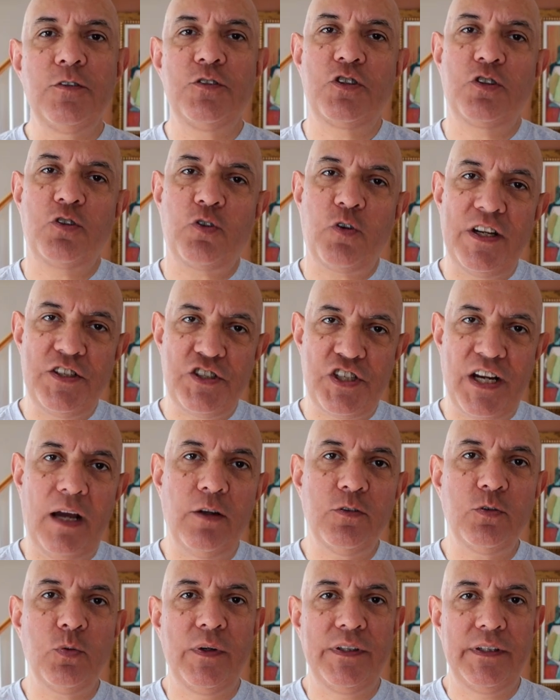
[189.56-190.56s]
to stretch
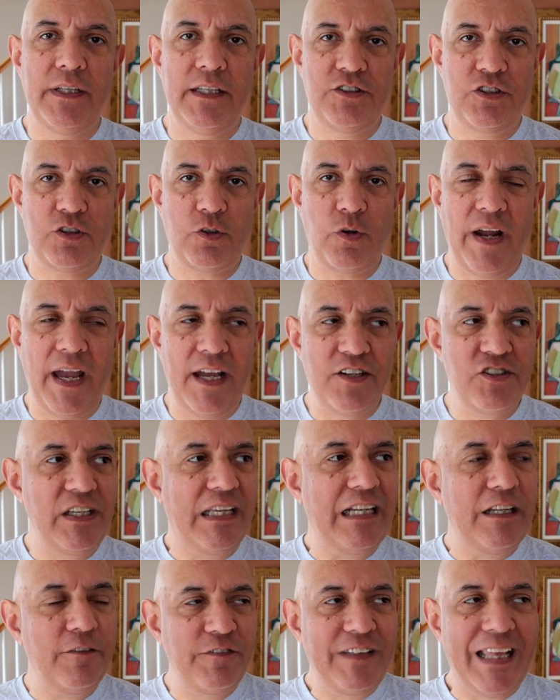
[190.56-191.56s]
out when they scratch,
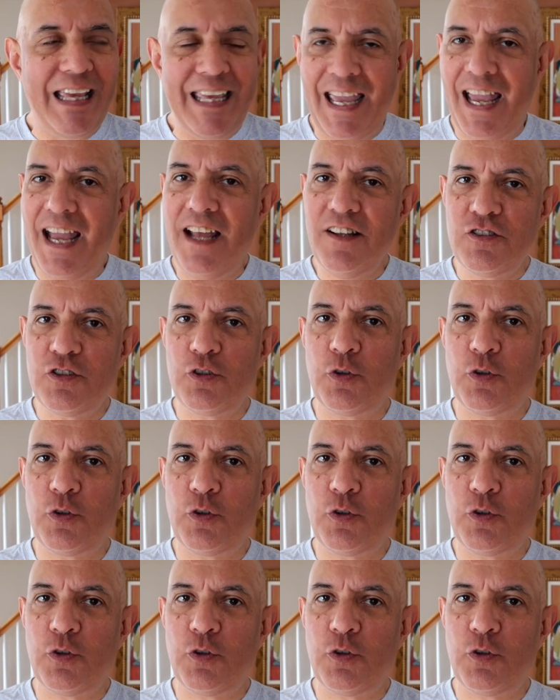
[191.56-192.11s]
and if they can't